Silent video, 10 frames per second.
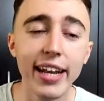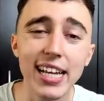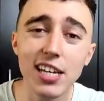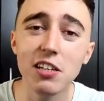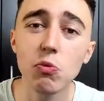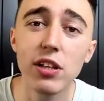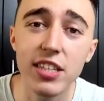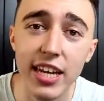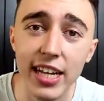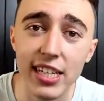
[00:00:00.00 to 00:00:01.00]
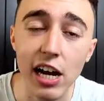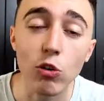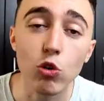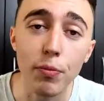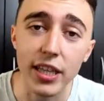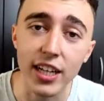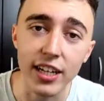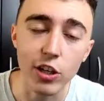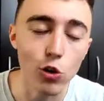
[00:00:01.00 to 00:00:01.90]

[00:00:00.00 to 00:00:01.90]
NiceHash will change automatically.